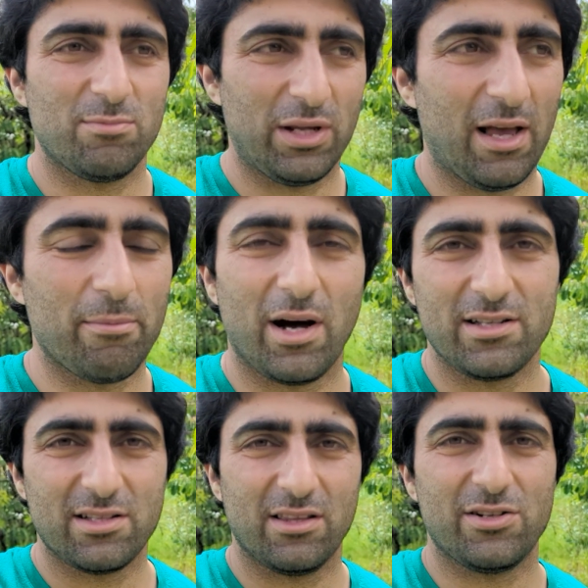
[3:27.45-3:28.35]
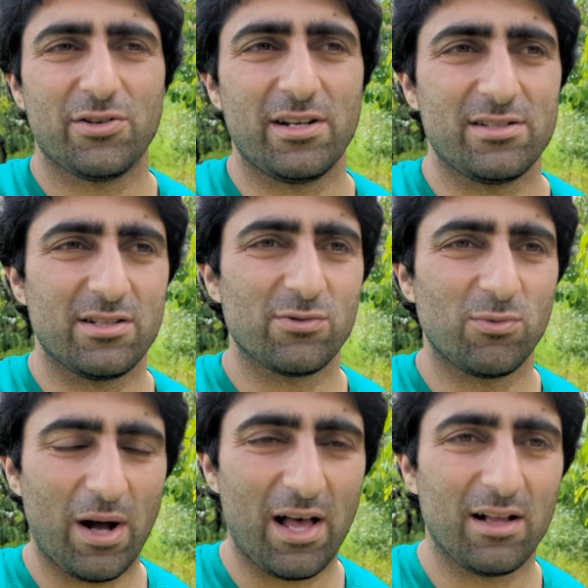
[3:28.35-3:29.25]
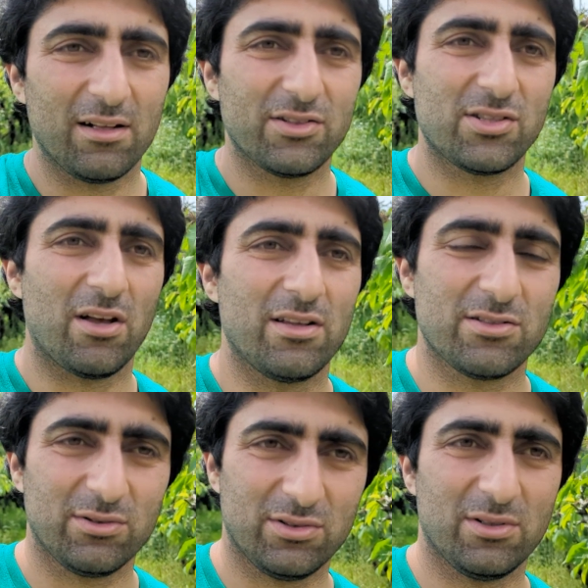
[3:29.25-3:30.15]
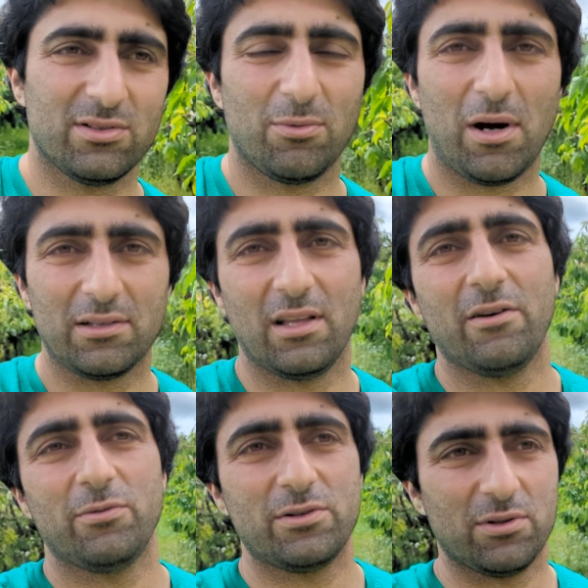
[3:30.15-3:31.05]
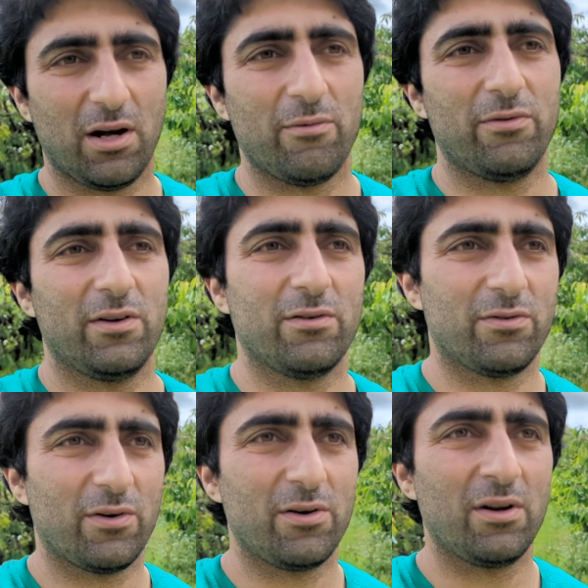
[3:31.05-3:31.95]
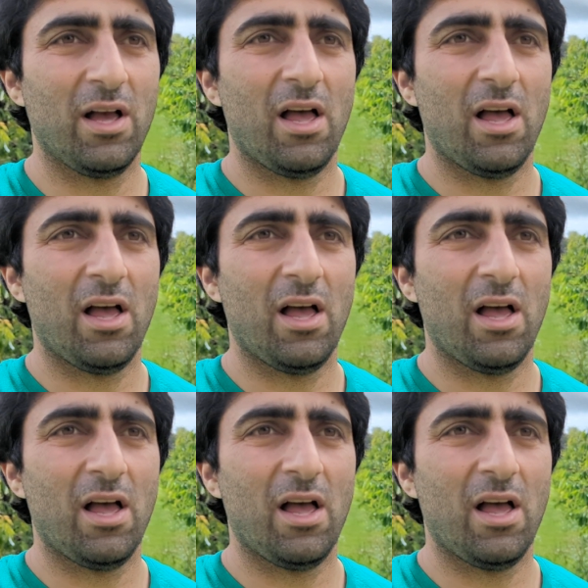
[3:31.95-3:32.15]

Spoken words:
We get mice in the trees as well, so there's all sorts of wildlife which will come for your fruit.